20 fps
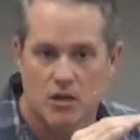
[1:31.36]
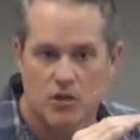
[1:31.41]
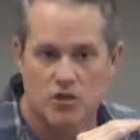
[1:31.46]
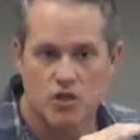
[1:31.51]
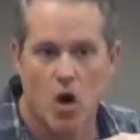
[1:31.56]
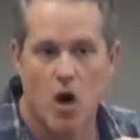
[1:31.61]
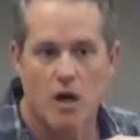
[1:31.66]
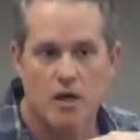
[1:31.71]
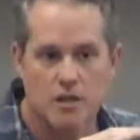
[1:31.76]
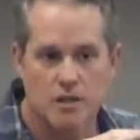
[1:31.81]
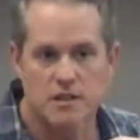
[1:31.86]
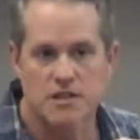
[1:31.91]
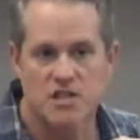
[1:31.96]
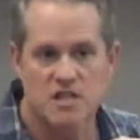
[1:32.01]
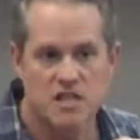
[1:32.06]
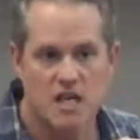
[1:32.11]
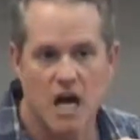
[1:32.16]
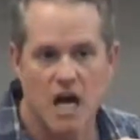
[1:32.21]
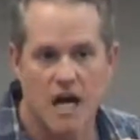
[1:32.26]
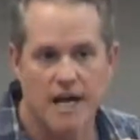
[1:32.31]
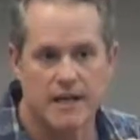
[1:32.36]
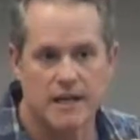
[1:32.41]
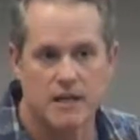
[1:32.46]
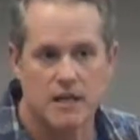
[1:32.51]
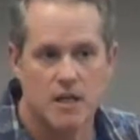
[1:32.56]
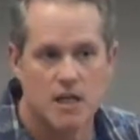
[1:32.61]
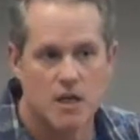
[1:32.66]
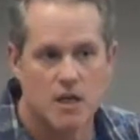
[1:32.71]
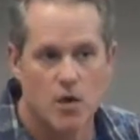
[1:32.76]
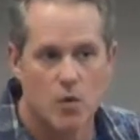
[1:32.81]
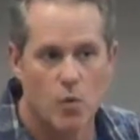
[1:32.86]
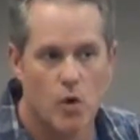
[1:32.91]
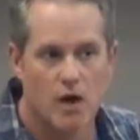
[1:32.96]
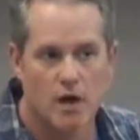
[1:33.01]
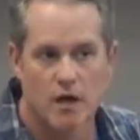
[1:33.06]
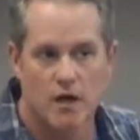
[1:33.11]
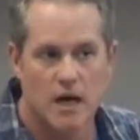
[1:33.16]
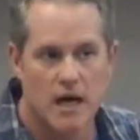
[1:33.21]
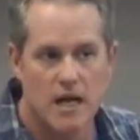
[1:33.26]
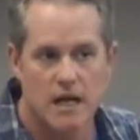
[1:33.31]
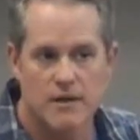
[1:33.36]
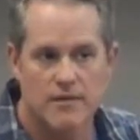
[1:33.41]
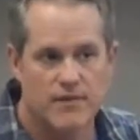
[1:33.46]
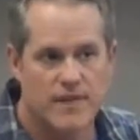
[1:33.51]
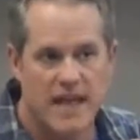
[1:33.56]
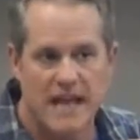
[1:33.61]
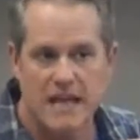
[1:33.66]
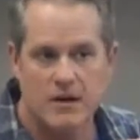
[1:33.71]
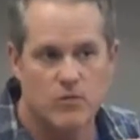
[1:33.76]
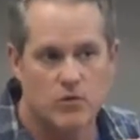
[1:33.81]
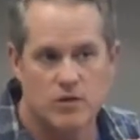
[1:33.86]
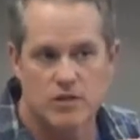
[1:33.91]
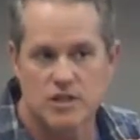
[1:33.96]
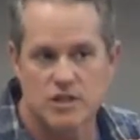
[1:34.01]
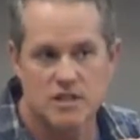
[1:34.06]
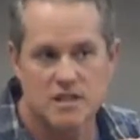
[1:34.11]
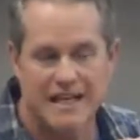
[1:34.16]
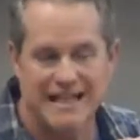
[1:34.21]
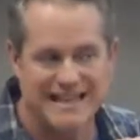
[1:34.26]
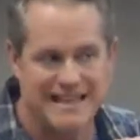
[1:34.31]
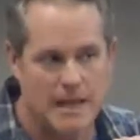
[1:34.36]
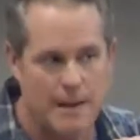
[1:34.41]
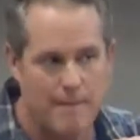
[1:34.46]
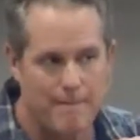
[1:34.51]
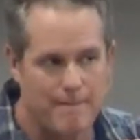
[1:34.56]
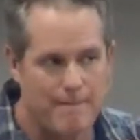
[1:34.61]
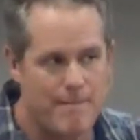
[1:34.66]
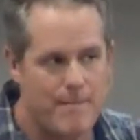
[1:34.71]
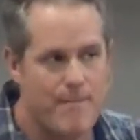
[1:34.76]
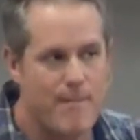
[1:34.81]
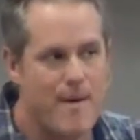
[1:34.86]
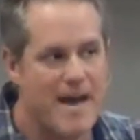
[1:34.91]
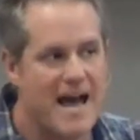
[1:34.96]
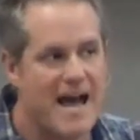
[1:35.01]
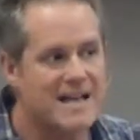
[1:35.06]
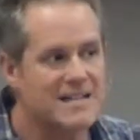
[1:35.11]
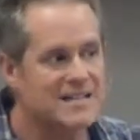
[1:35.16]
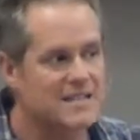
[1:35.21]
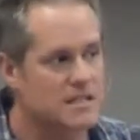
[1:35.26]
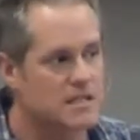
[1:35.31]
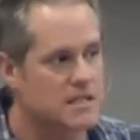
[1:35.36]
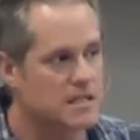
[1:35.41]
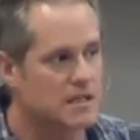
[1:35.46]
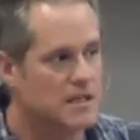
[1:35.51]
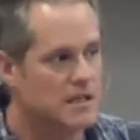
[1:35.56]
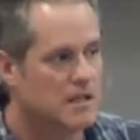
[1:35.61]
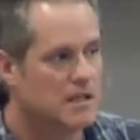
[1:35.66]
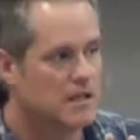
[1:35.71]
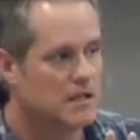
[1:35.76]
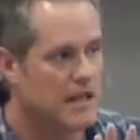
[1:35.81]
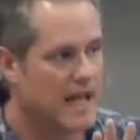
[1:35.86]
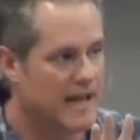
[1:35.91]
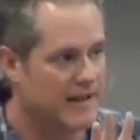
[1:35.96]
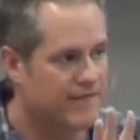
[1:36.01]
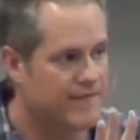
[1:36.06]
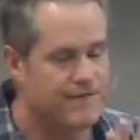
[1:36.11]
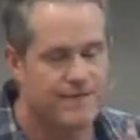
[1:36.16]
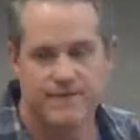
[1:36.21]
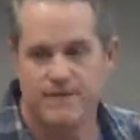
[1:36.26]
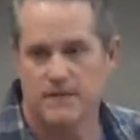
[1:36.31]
her daughter and son, they were just like the best, like